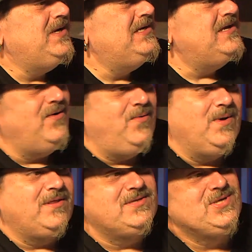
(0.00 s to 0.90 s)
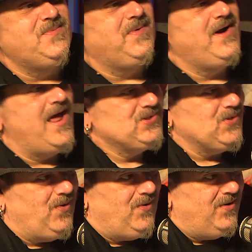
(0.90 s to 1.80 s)
deal with the
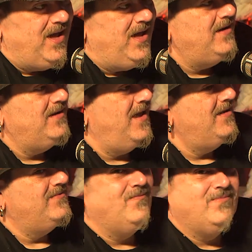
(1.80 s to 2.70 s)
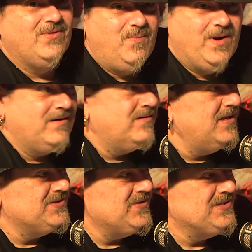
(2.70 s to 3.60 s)
supernatural and the weird
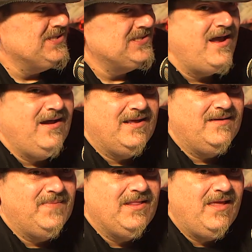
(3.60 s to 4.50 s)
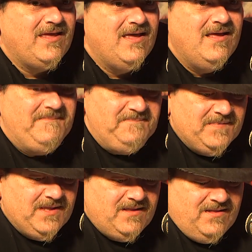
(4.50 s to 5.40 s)
things on society, but like
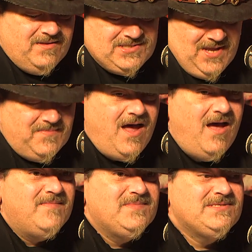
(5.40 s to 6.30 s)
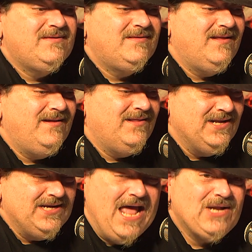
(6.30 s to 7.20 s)
sometimes
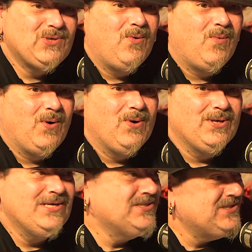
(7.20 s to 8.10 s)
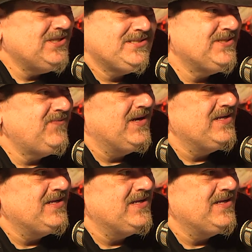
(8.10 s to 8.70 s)
the natural world is just as freaking